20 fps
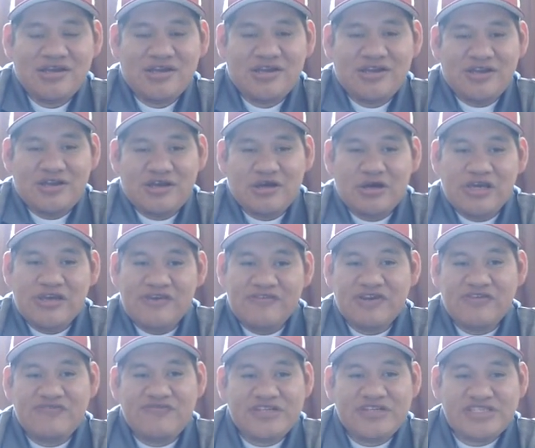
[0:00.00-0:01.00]

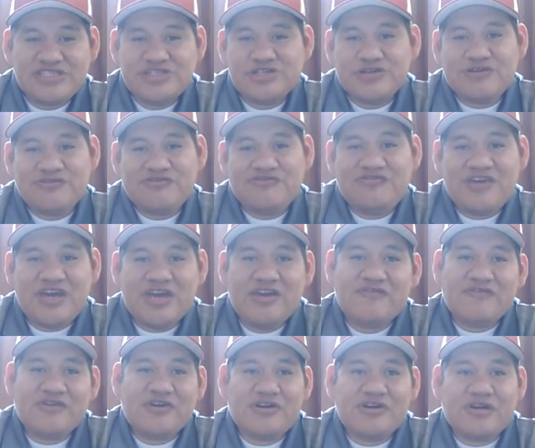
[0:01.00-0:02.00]
Even if it's your
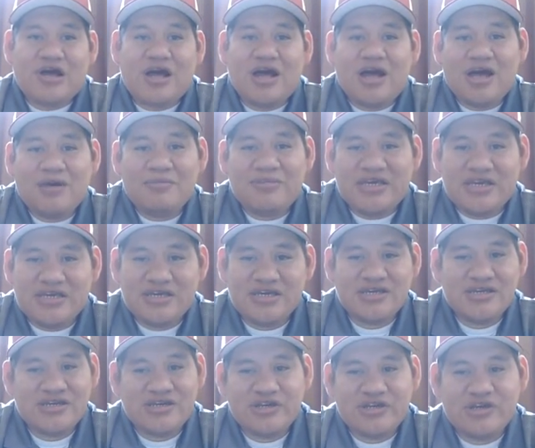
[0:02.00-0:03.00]
favorite
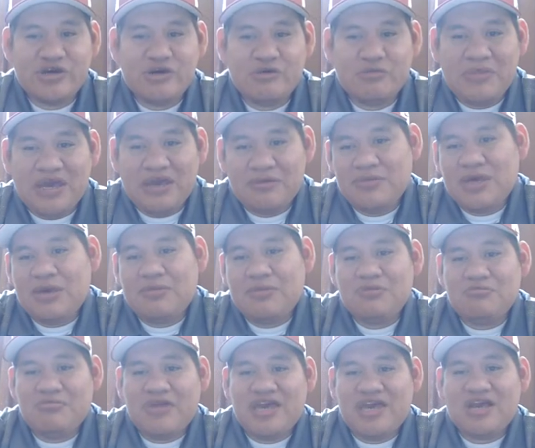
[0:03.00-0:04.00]
hobby,
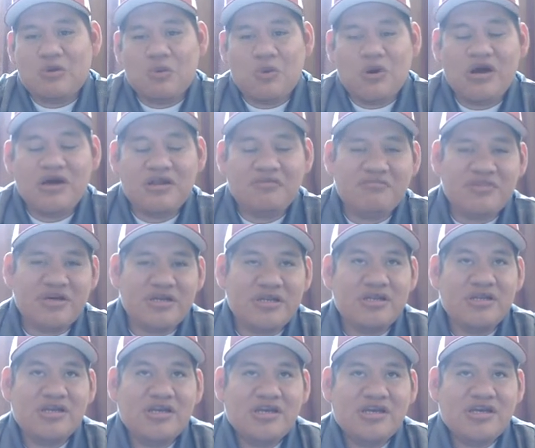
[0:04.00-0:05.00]
maybe make one,
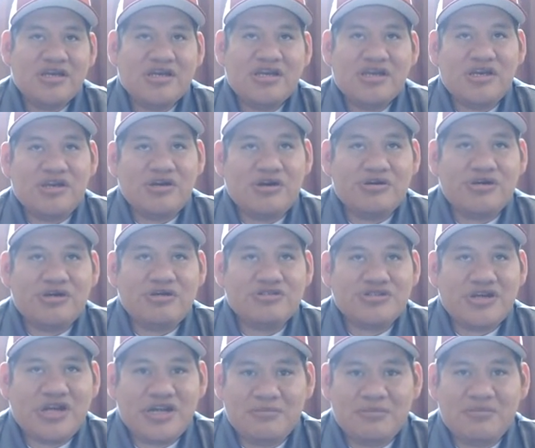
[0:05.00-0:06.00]
but
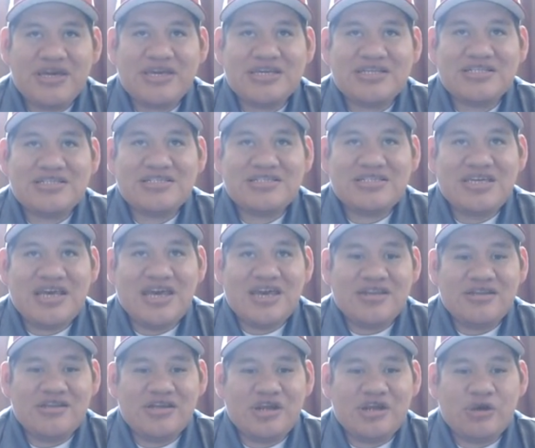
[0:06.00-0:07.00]
don't try to make
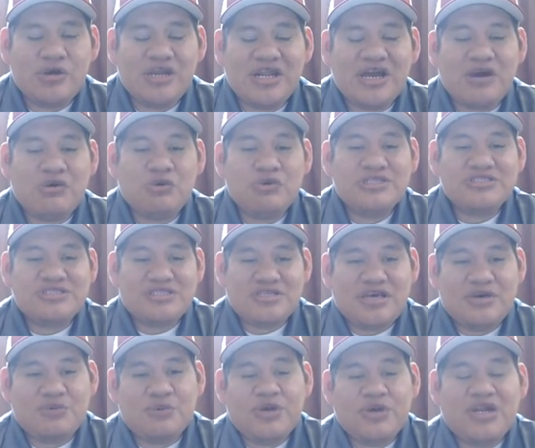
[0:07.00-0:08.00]
10.
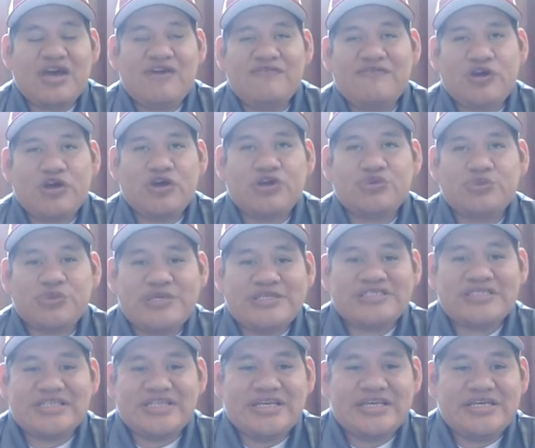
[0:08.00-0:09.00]
And what I've heard
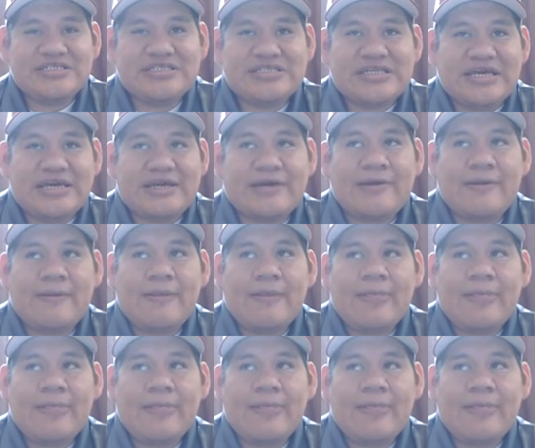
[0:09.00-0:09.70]
recently is like,